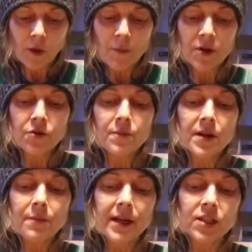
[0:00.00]
but you'd be
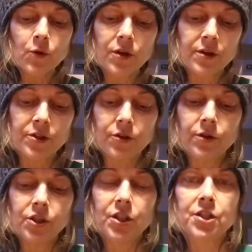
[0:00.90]
amazed what you can do
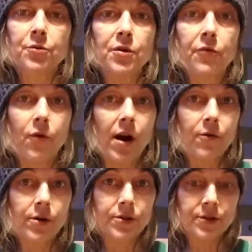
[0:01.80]
in just 3 or 4
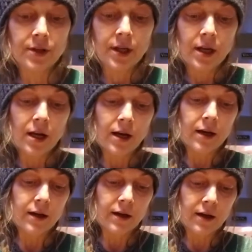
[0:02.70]
hours,
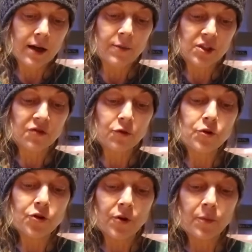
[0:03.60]
how much
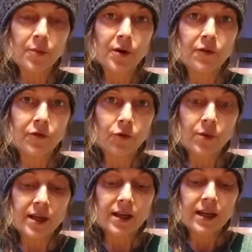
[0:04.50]
food you can prepare for the
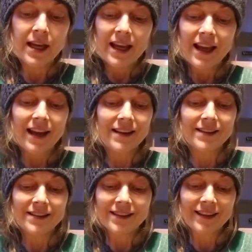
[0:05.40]
week.
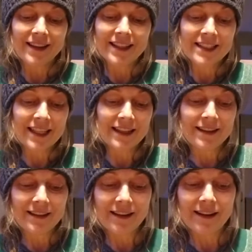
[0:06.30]
And like I said,
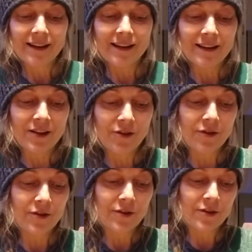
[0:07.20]

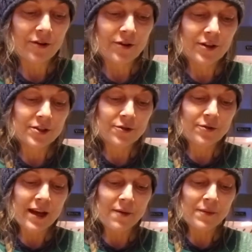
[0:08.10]
you're going to do
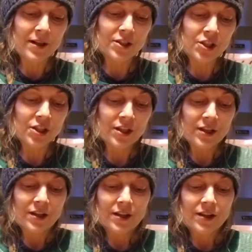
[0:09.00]
that much
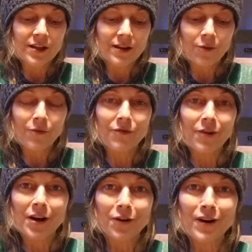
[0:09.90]

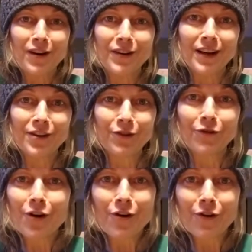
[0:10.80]
fucking around on your
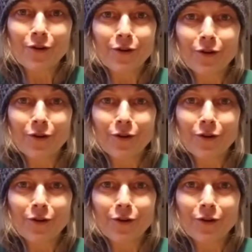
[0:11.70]
phone